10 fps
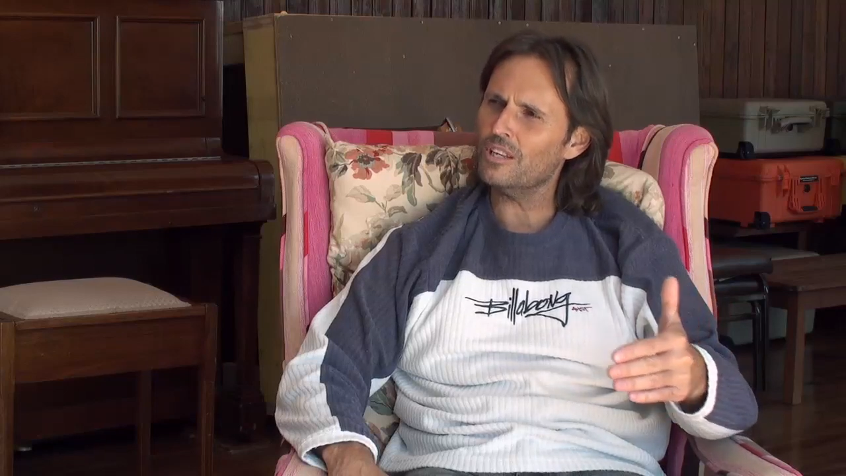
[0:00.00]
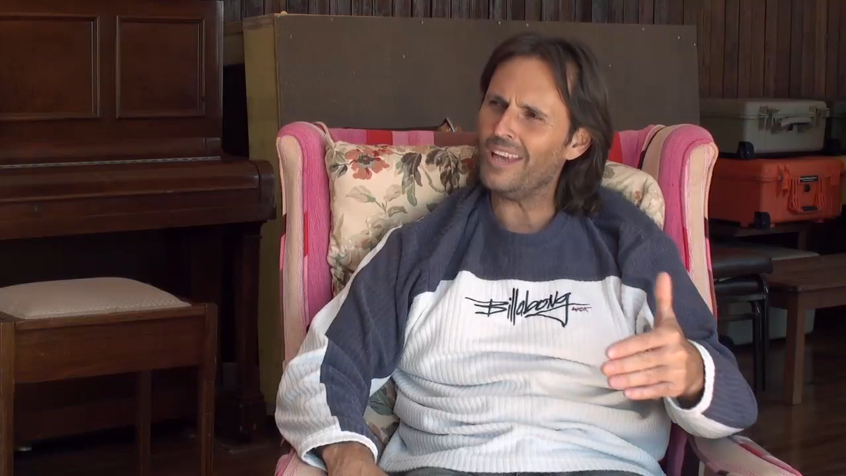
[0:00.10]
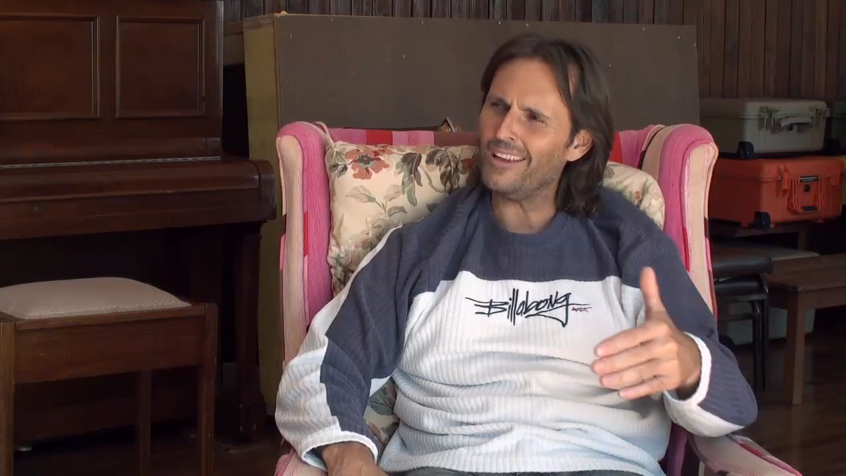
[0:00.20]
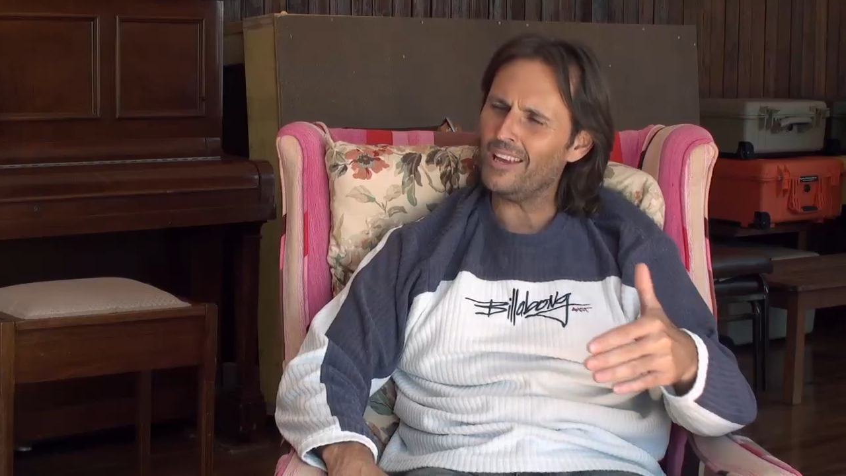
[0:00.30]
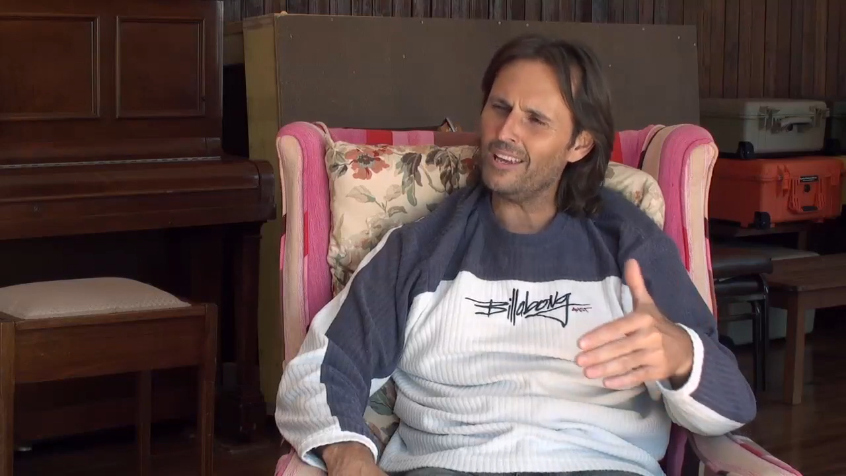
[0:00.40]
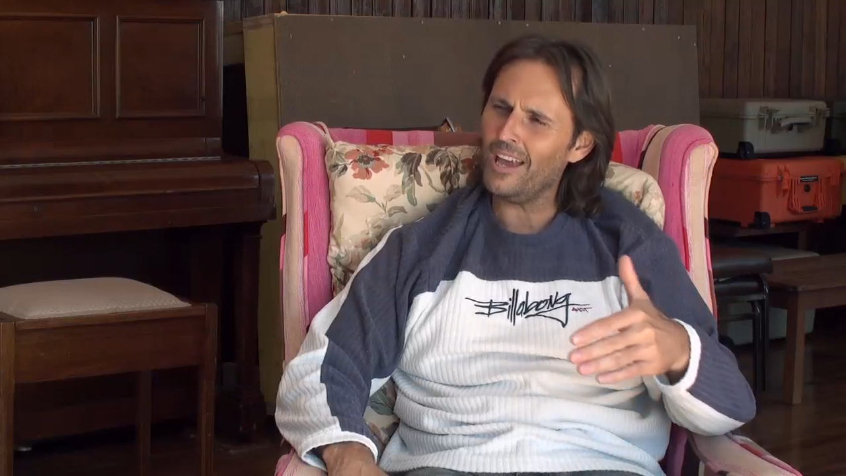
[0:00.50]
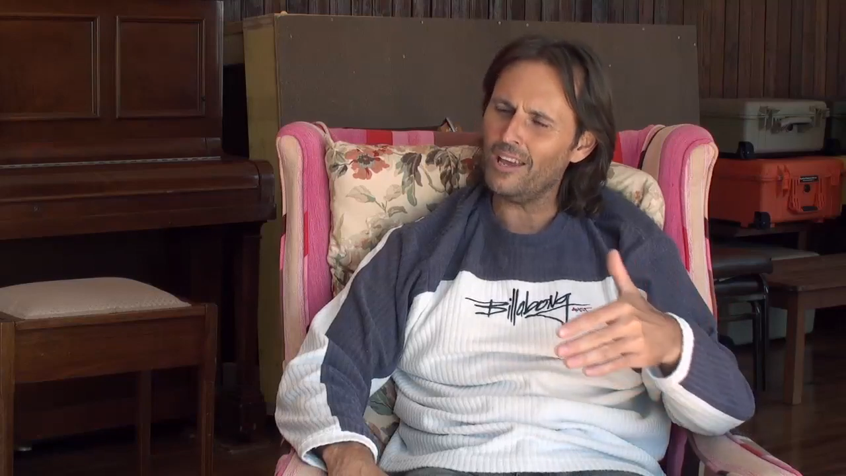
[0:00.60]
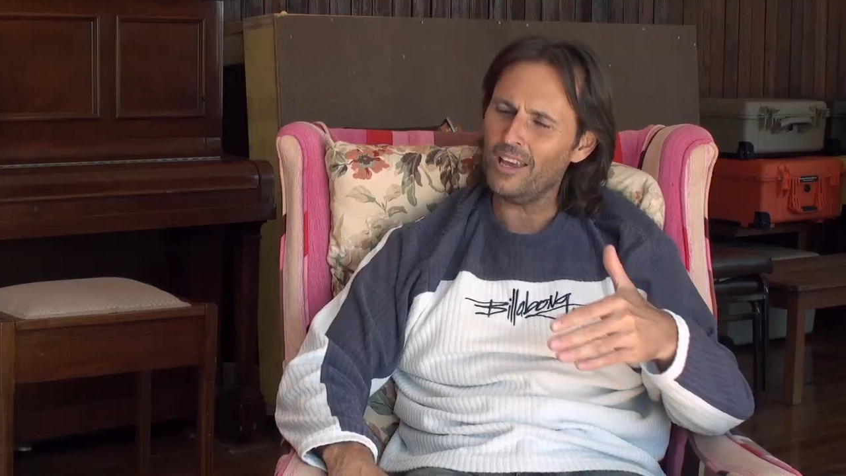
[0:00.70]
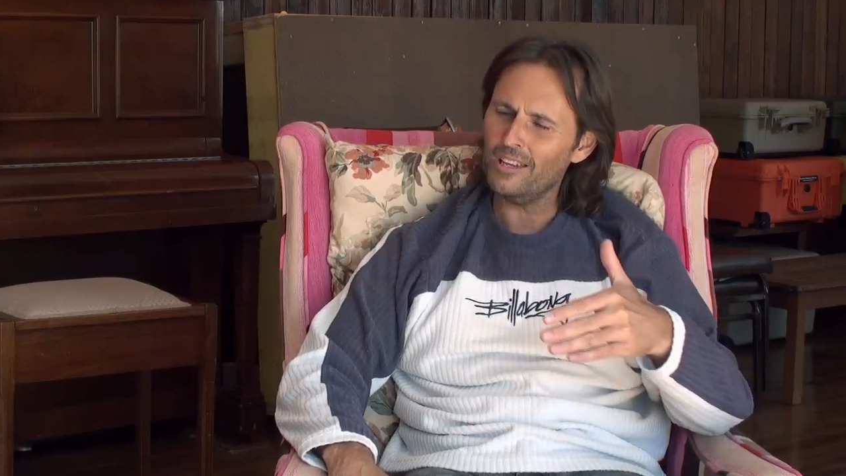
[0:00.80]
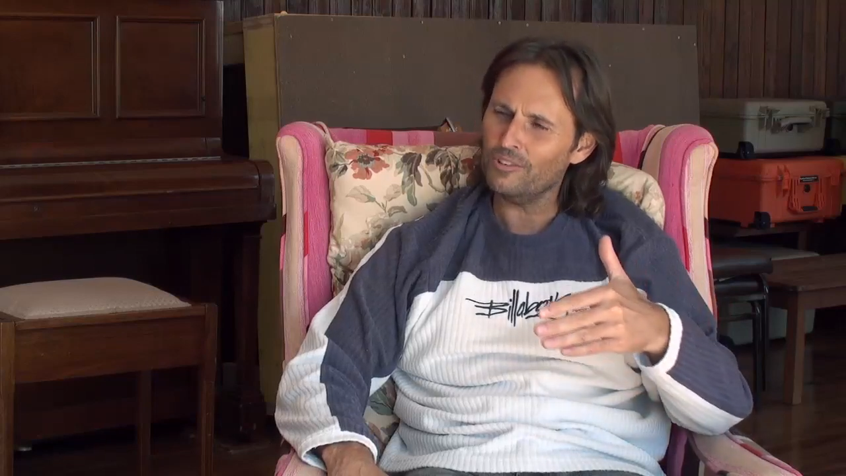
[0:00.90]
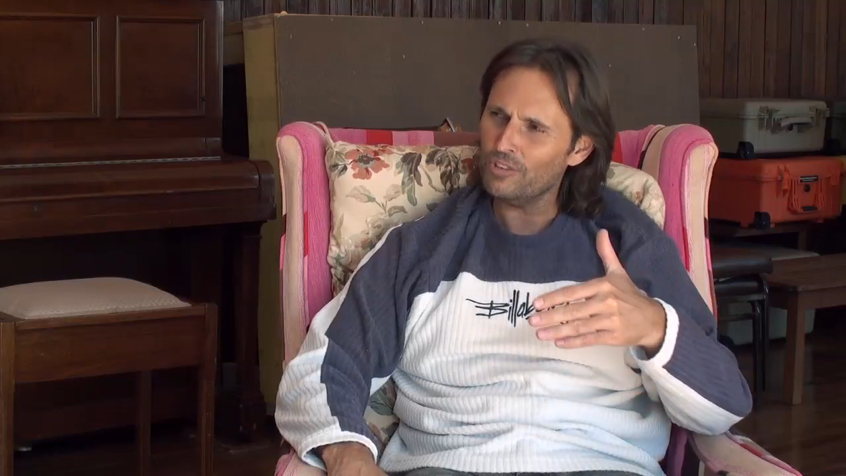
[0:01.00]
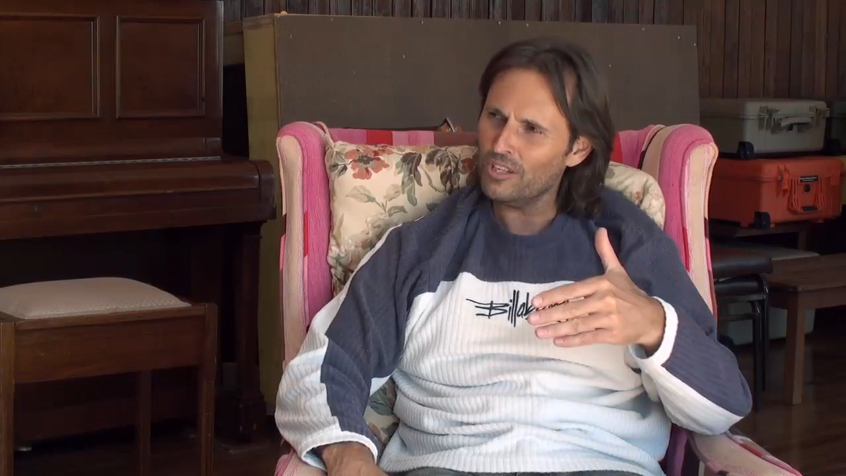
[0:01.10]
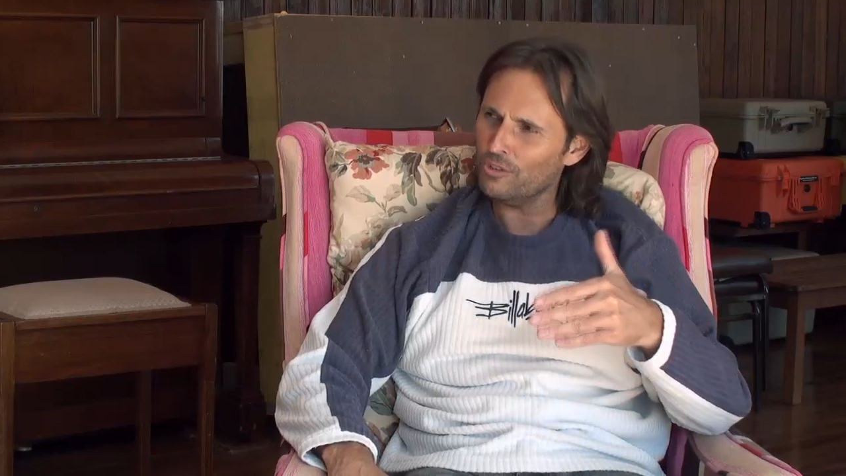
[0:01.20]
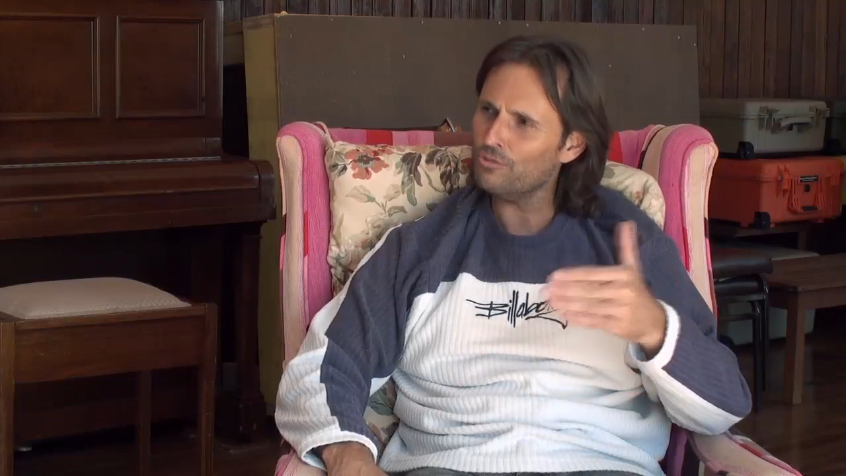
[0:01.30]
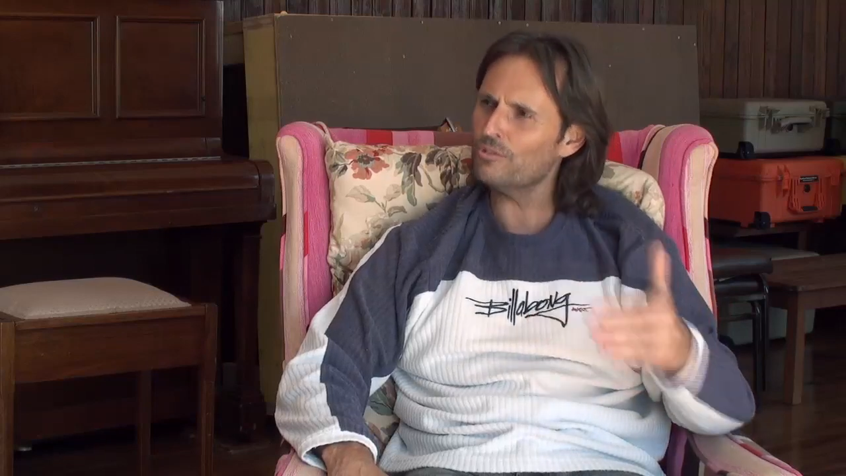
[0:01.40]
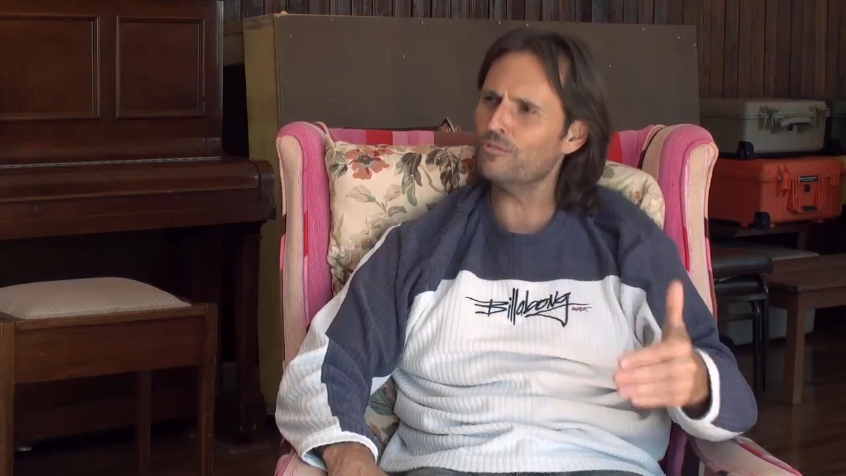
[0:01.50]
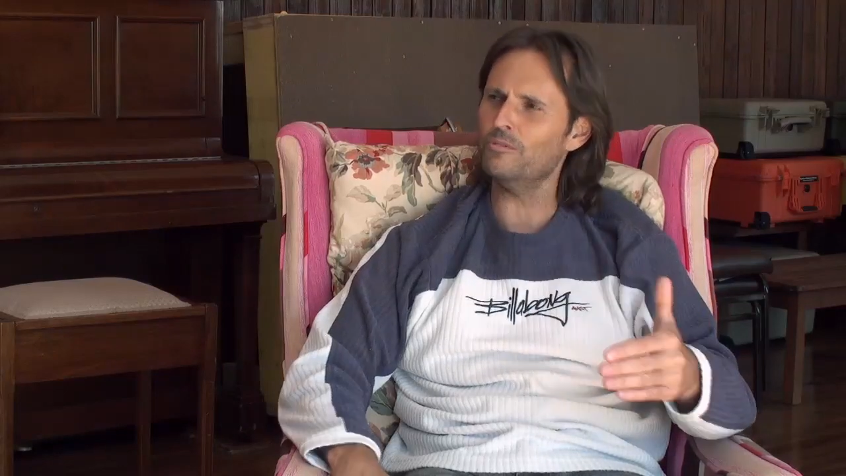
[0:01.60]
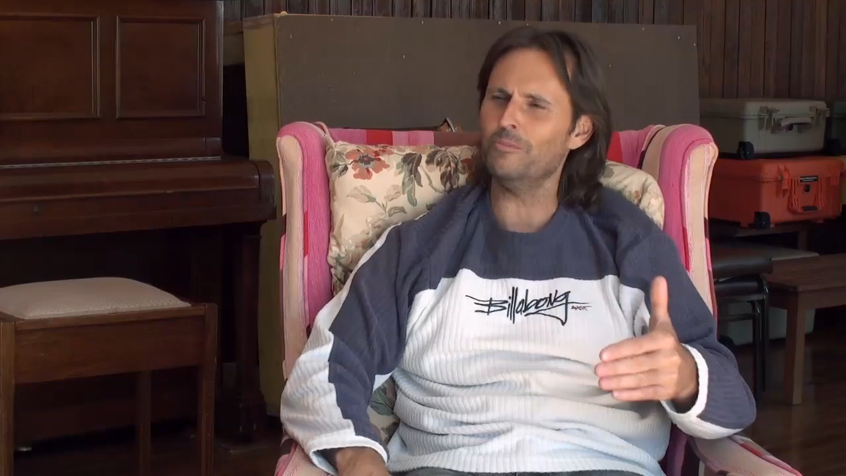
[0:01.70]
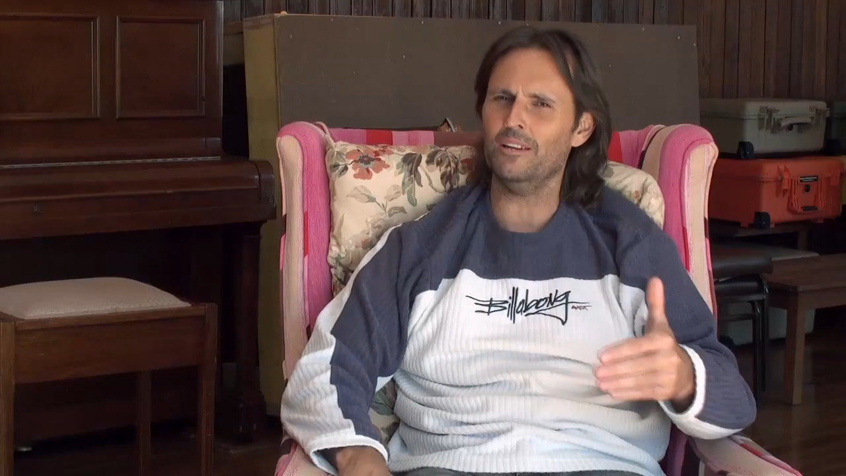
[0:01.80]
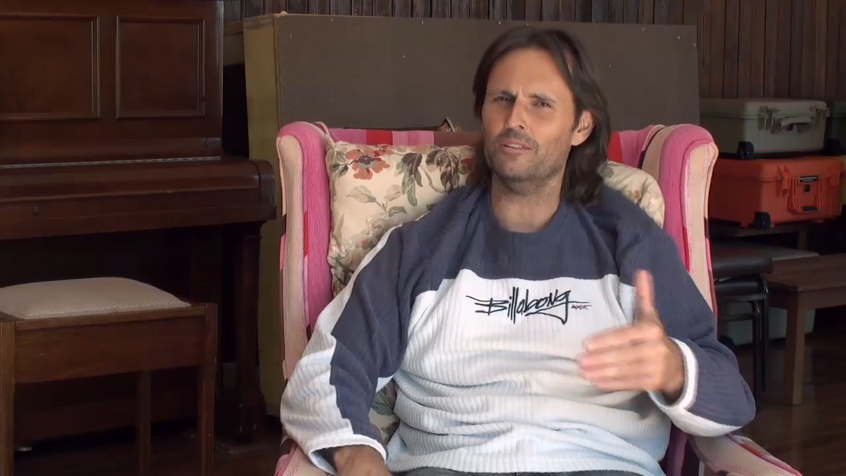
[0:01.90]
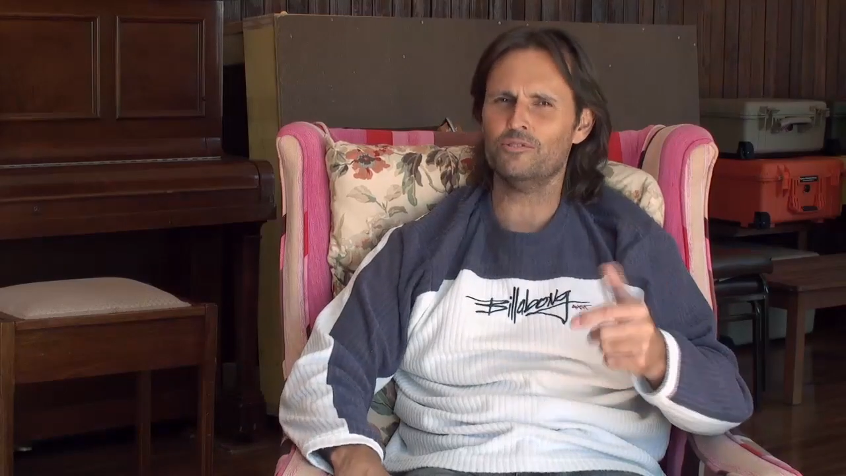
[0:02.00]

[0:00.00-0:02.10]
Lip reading: in a truthful manner.